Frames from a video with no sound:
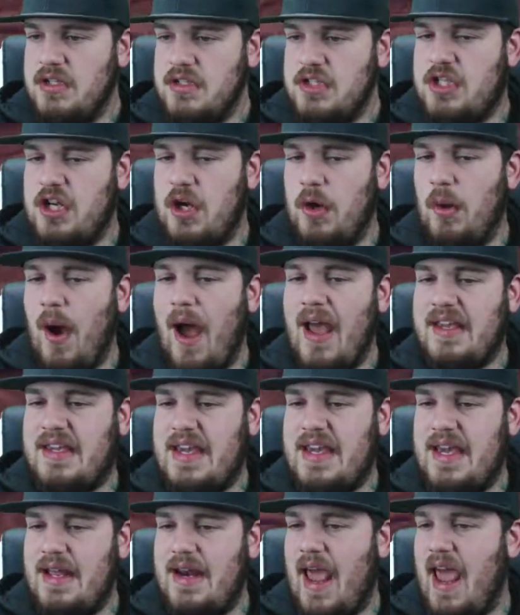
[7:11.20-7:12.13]
Do I
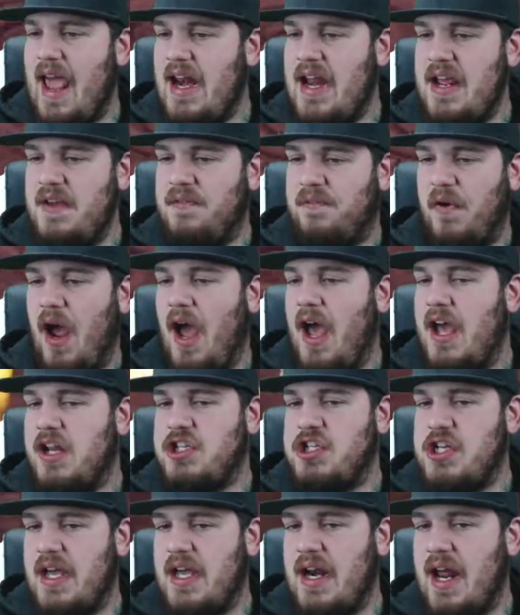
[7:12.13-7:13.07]
get any fried
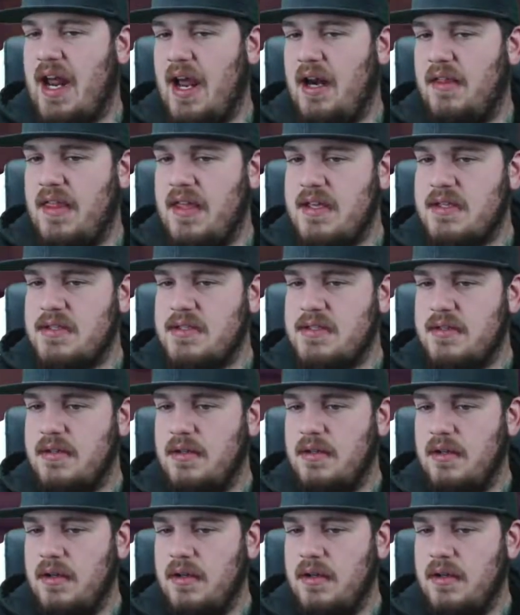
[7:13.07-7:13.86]
chicken out of this?